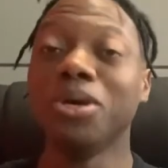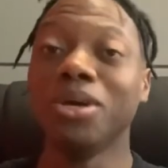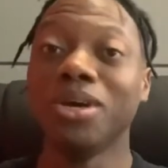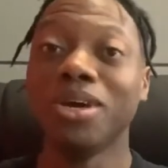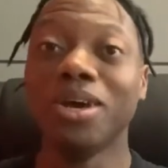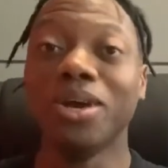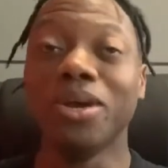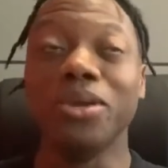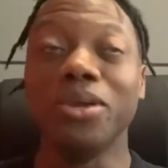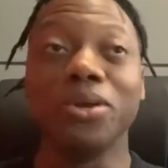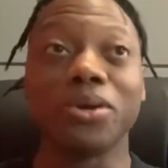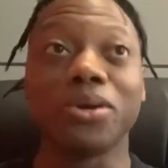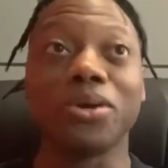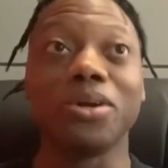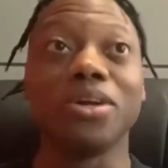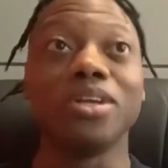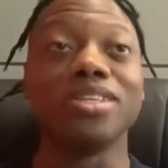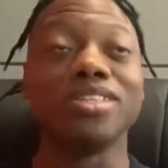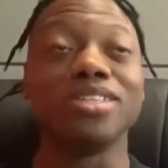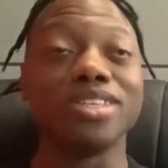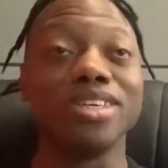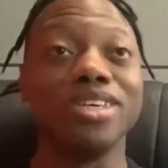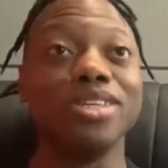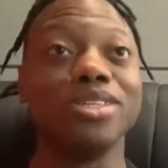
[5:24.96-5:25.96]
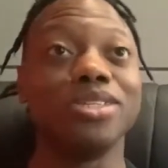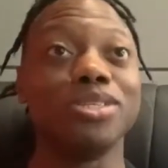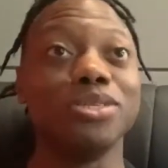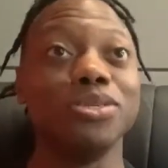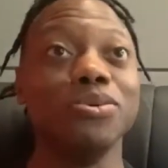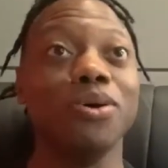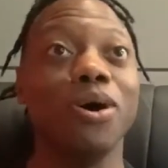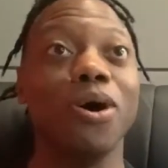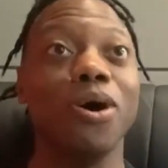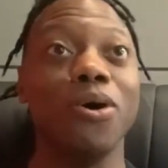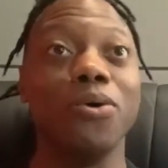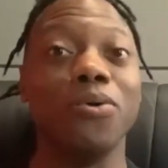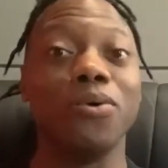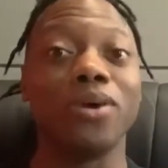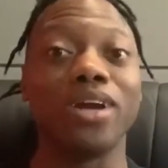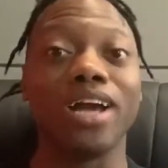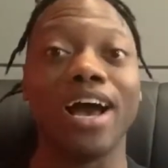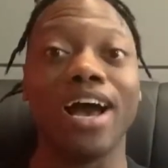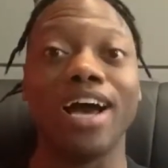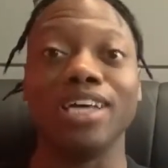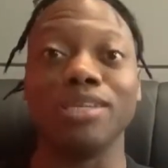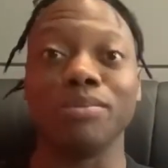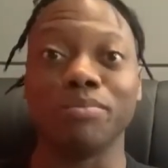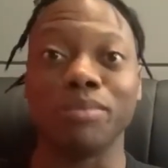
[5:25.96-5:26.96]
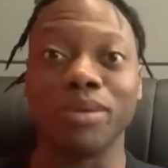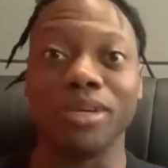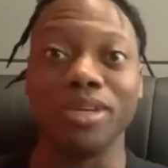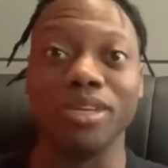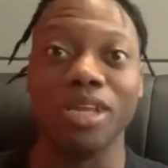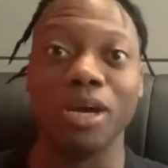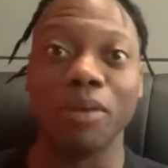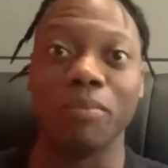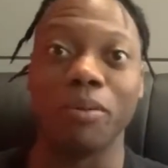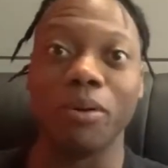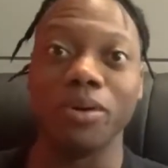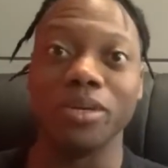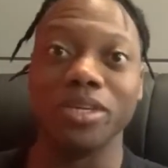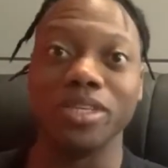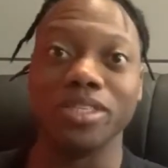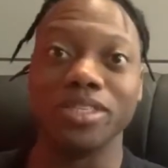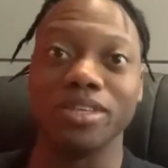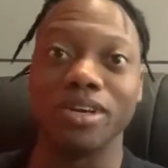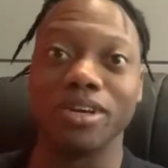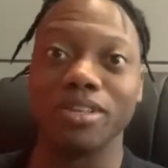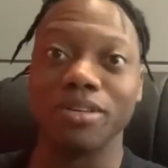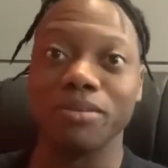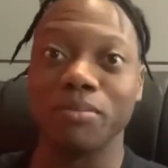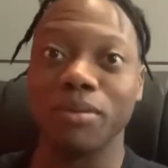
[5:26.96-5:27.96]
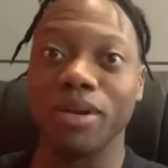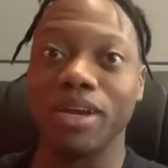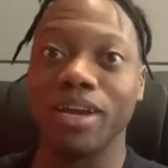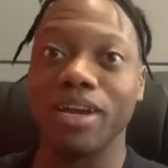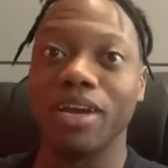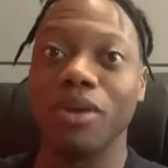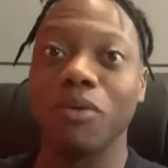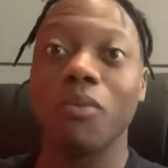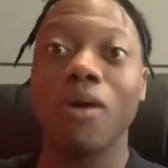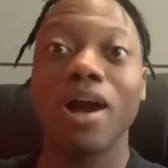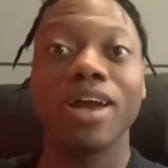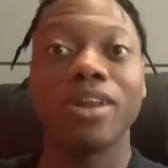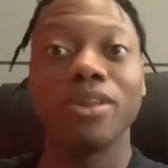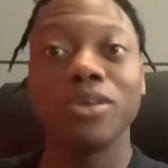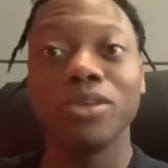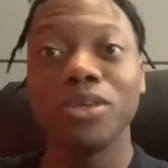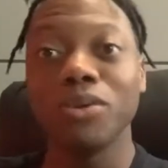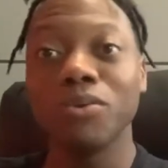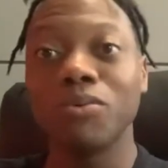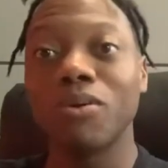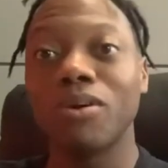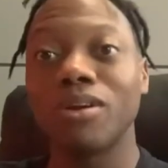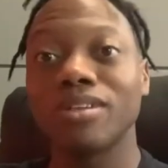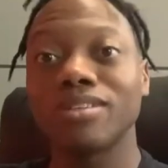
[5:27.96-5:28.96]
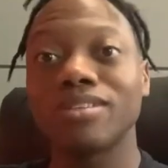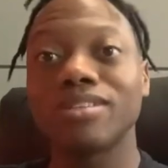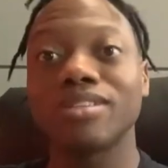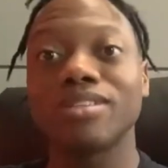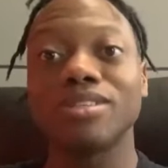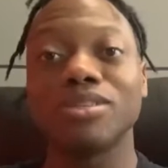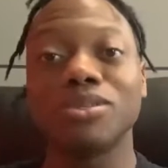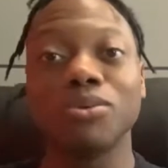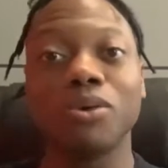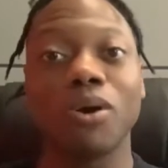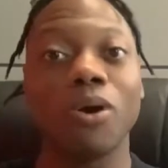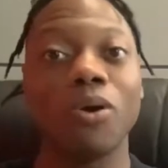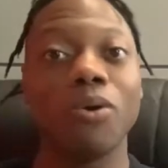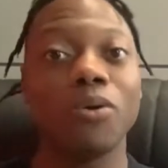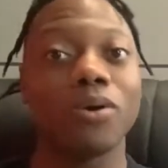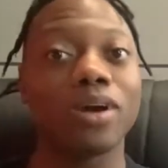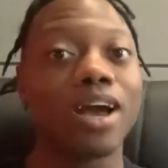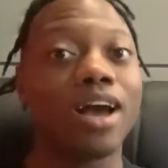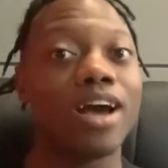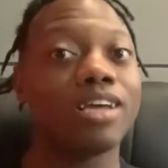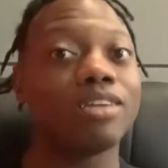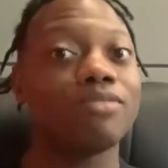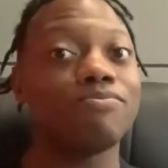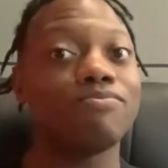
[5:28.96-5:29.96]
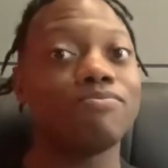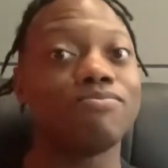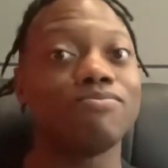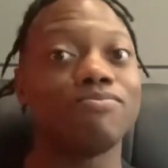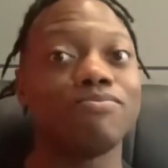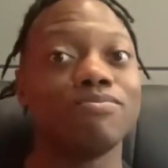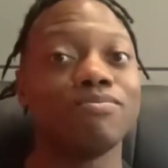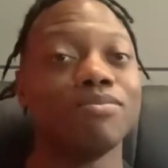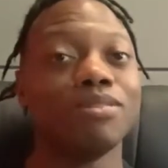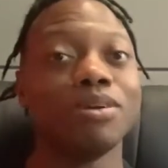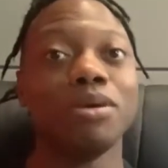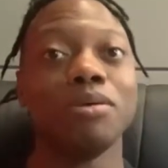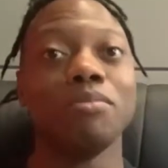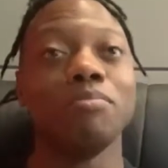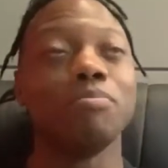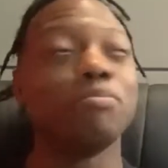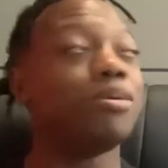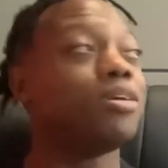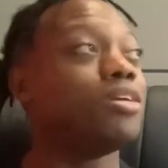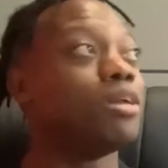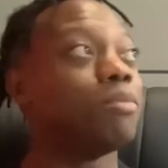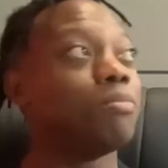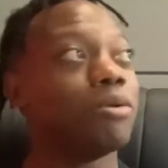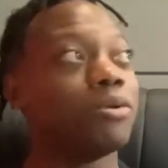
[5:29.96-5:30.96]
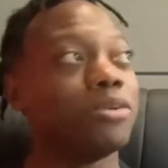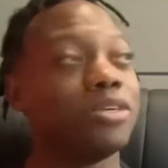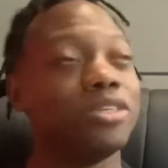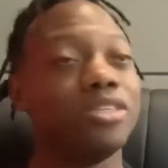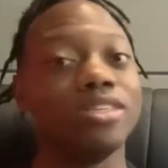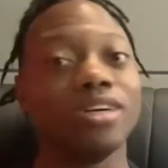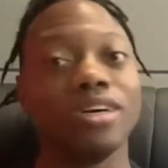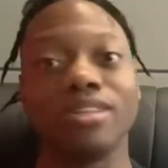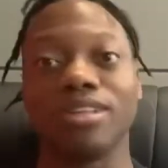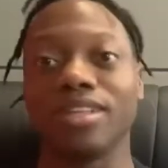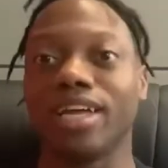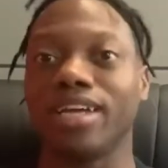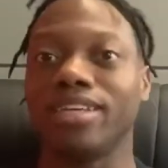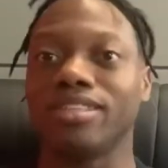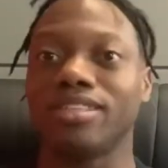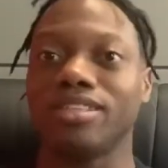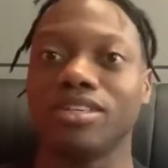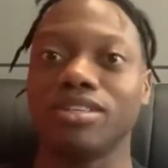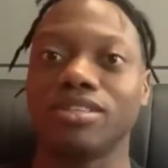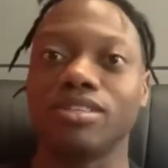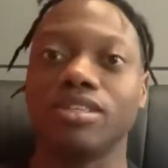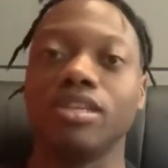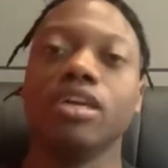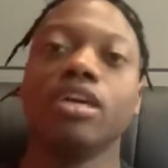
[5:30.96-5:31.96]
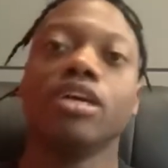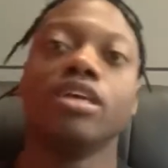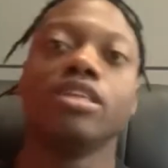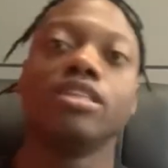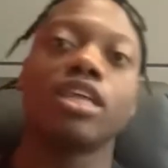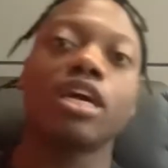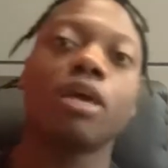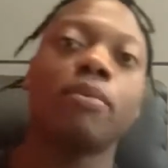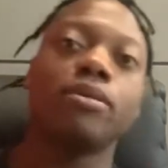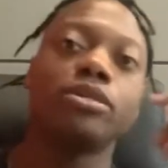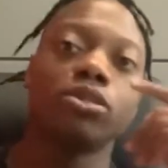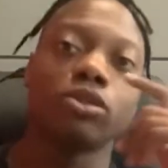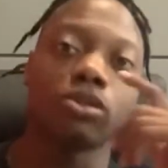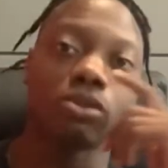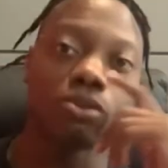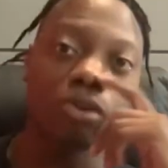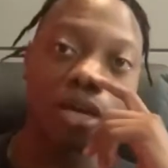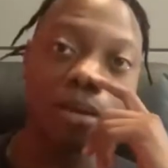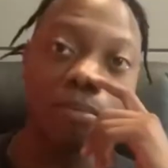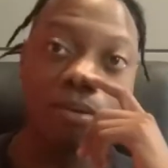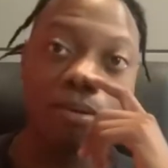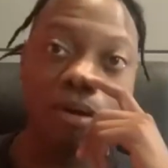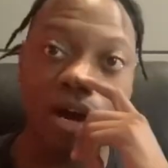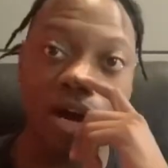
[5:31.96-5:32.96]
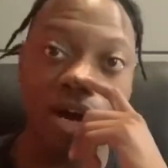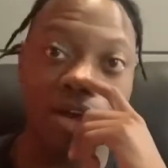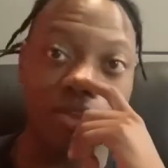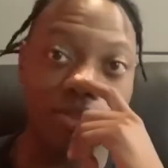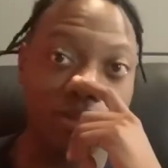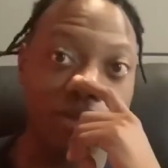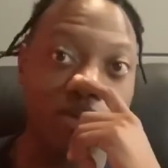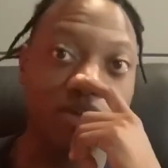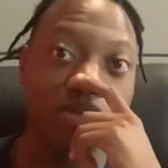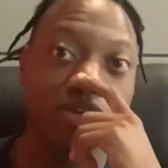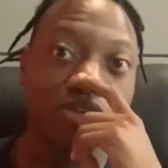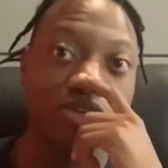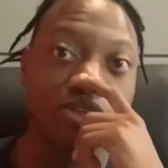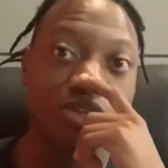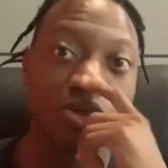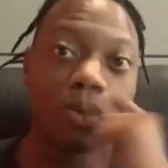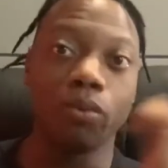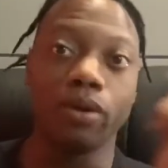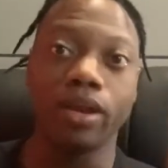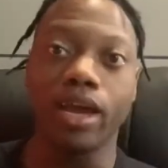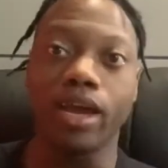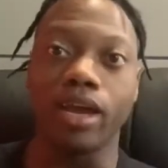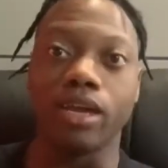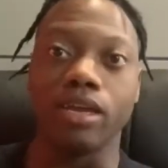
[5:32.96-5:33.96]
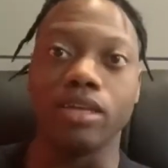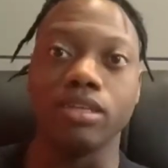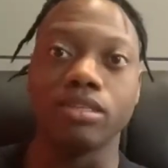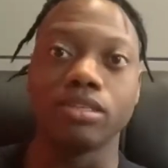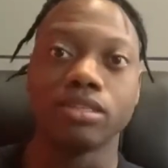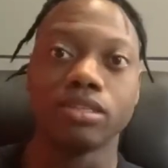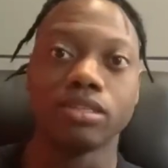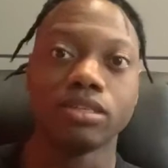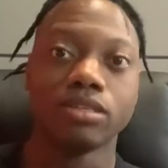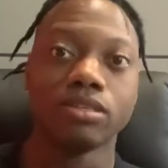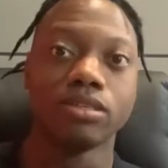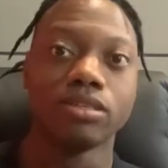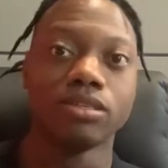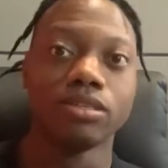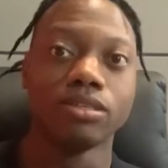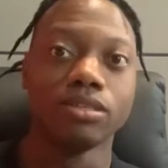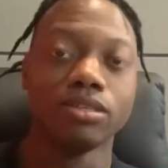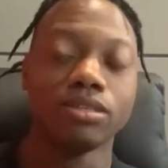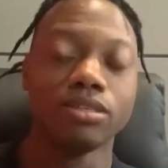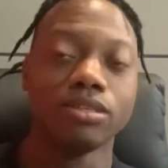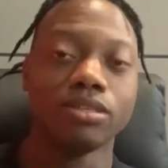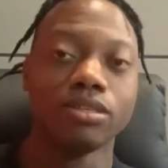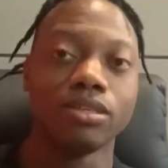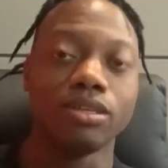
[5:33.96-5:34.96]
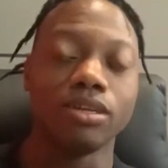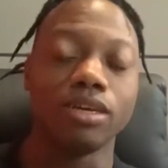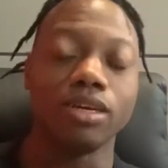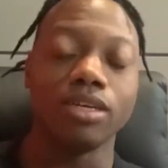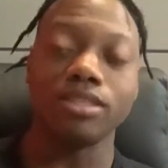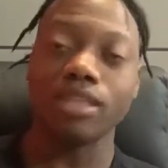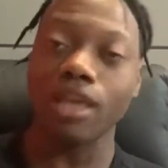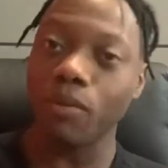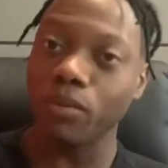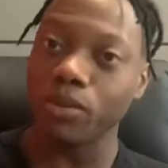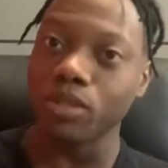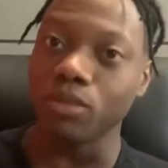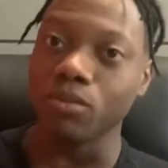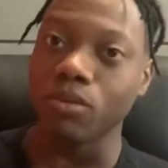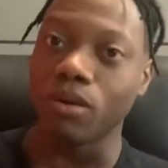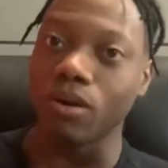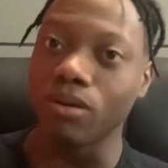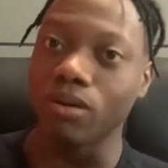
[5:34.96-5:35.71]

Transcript: You're going to see two old guys beating up on each other, man. And why do you want to see two old guys beat up on each other? Like, seriously, think about your grandpa out there throwing hands. Is that what you want?